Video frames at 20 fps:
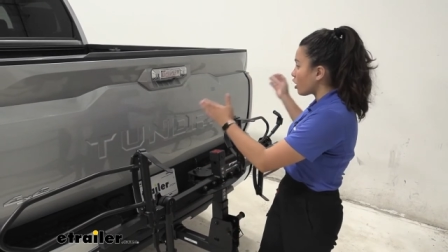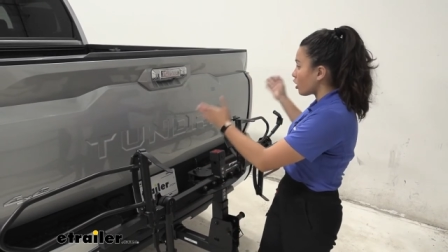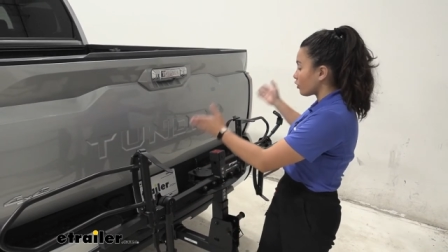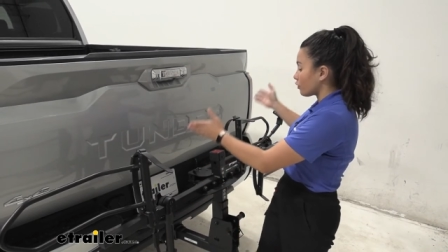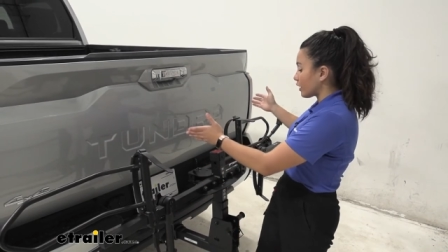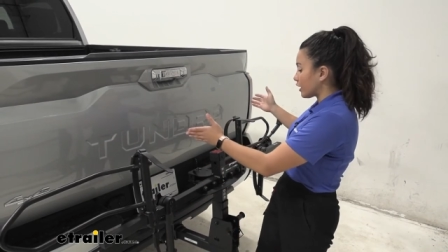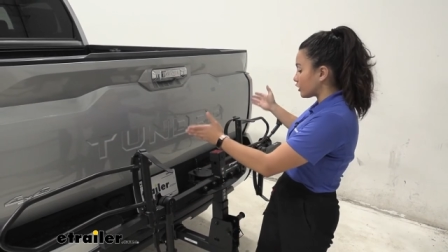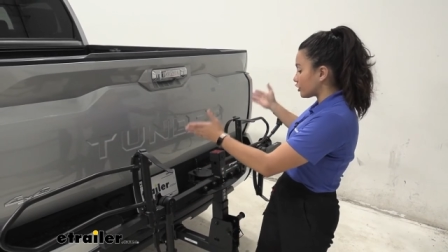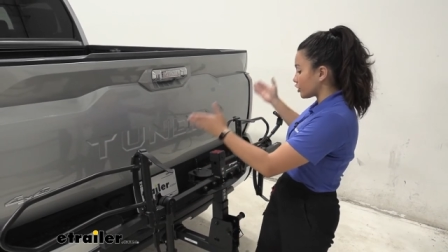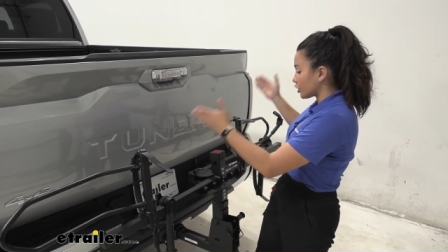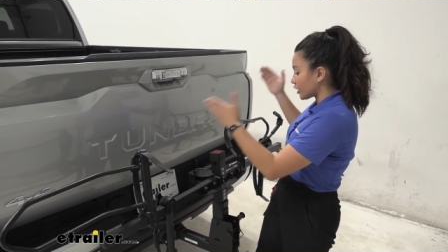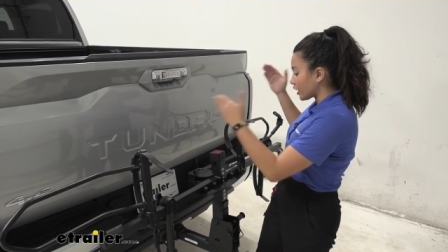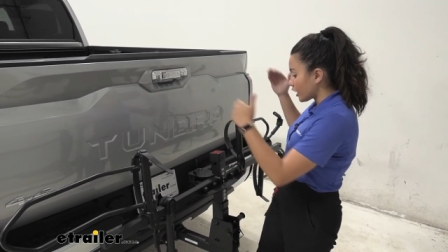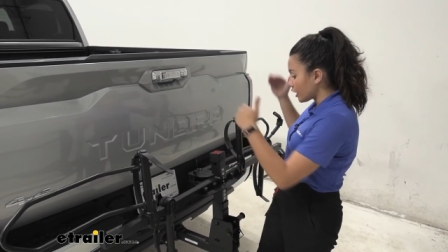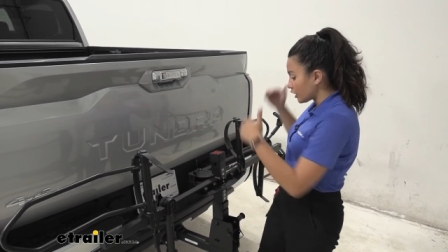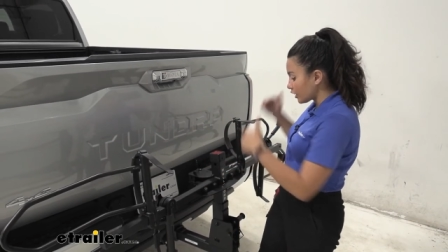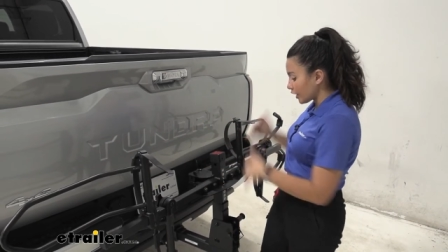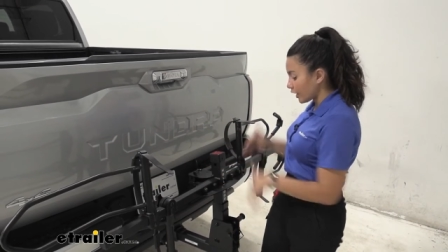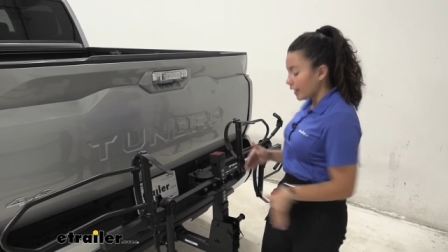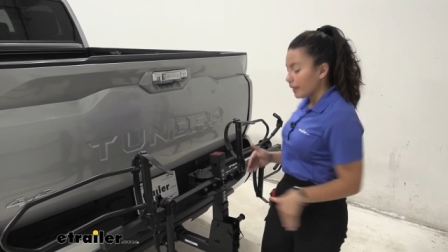around your
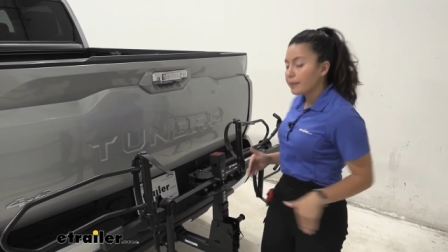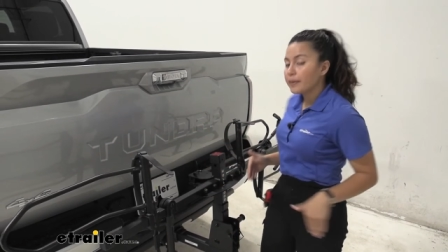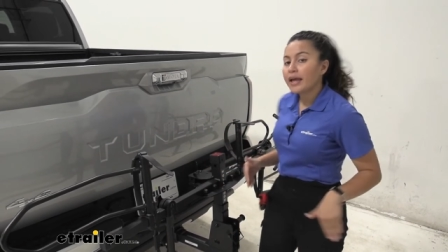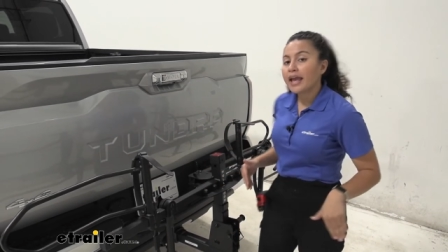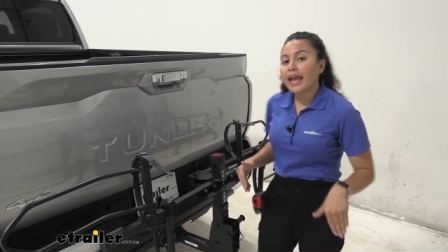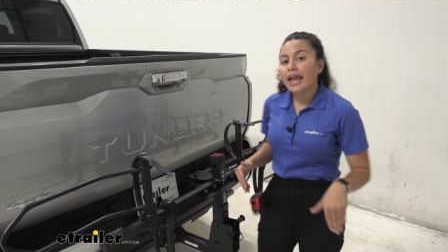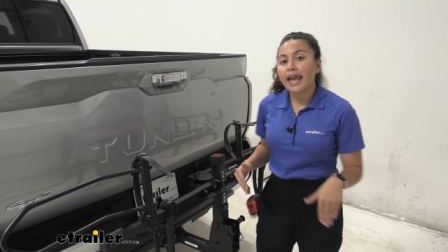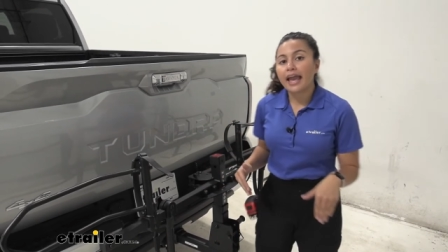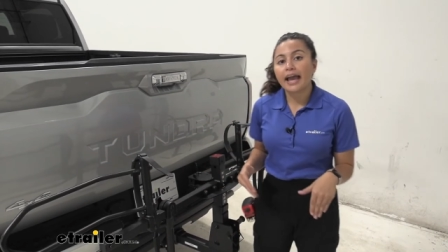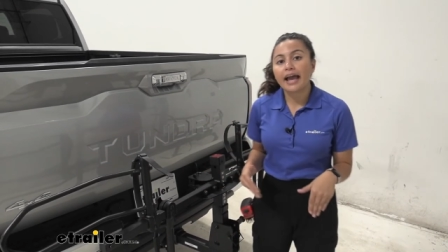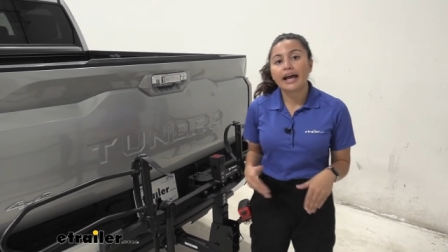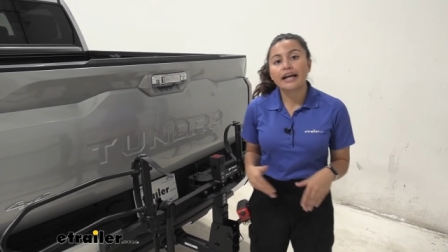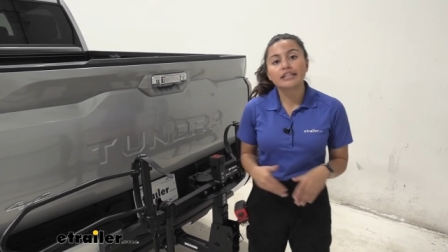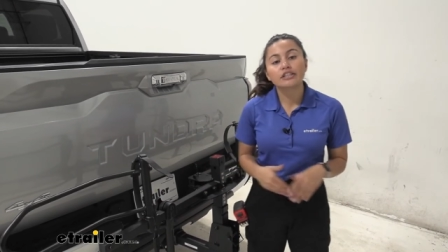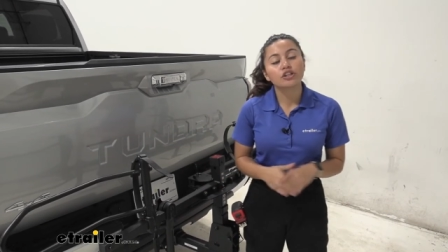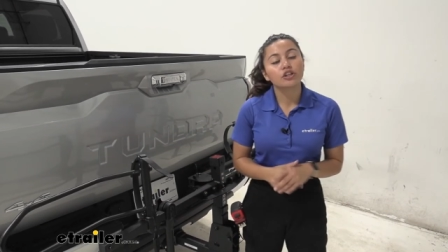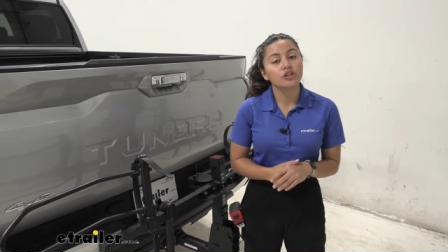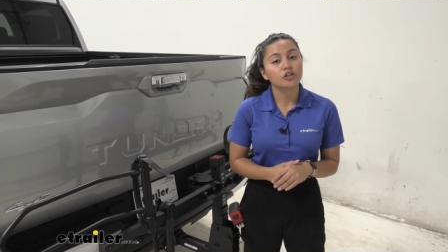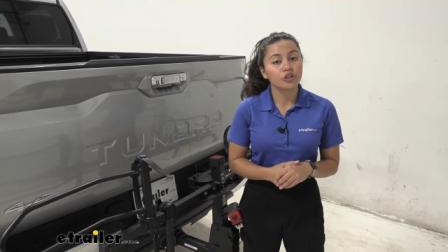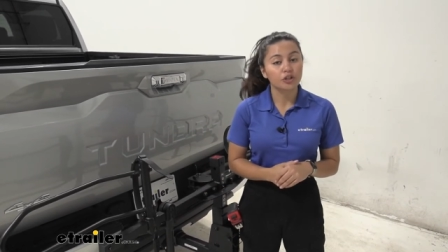tailgate
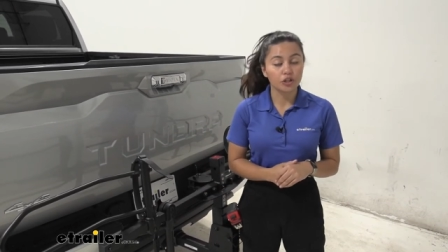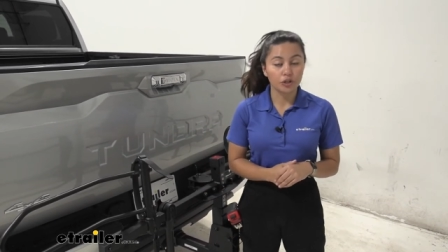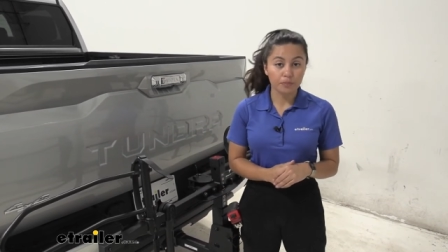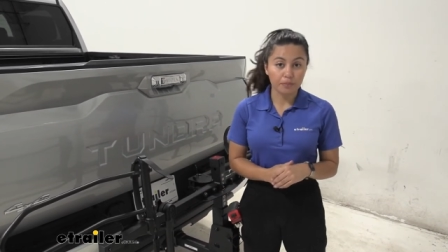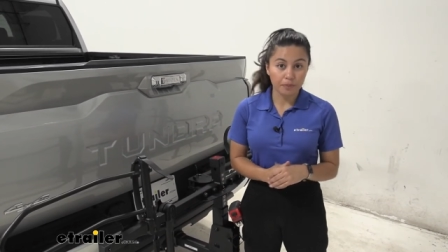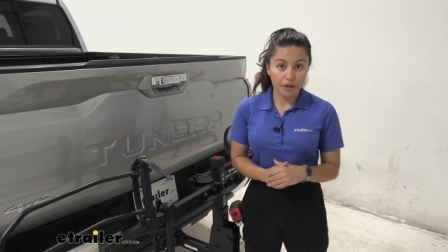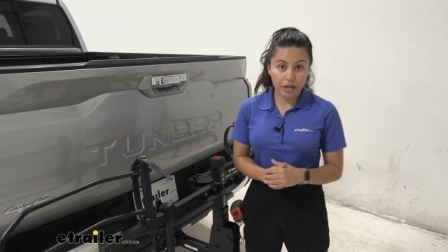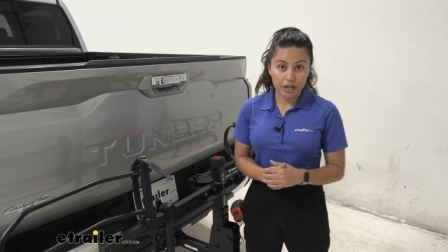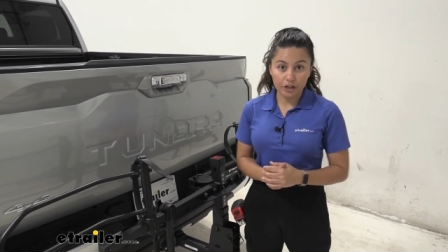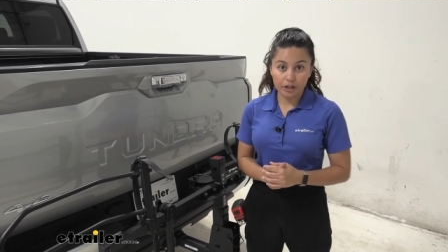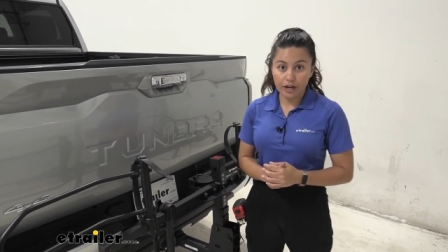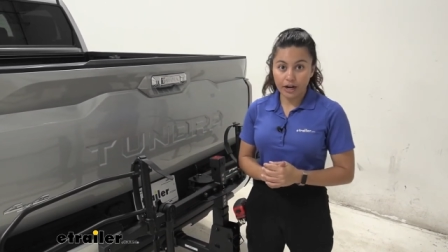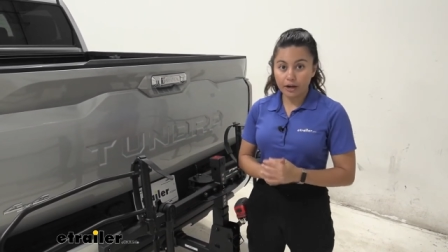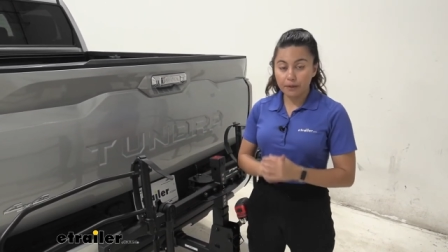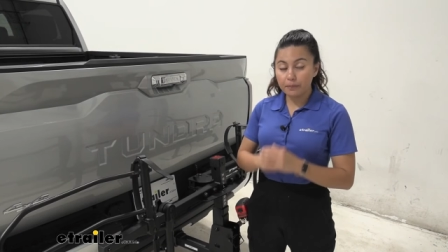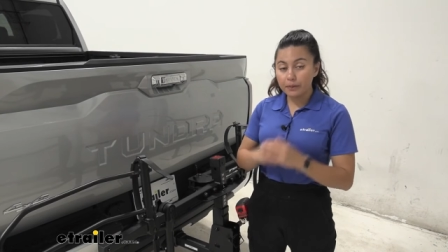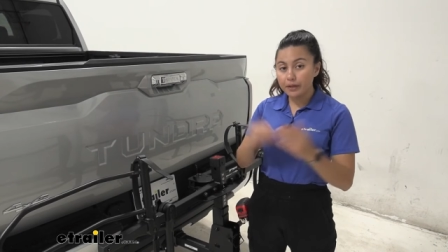and your bike rack.